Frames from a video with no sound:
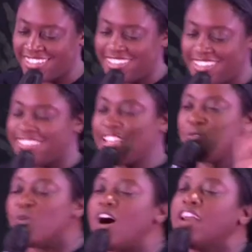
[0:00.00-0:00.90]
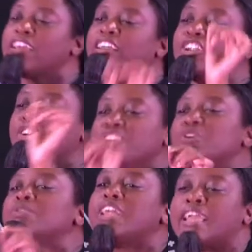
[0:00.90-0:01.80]
they wanted a
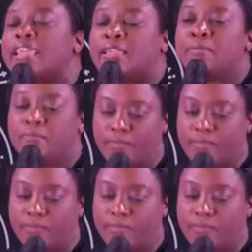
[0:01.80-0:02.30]
new name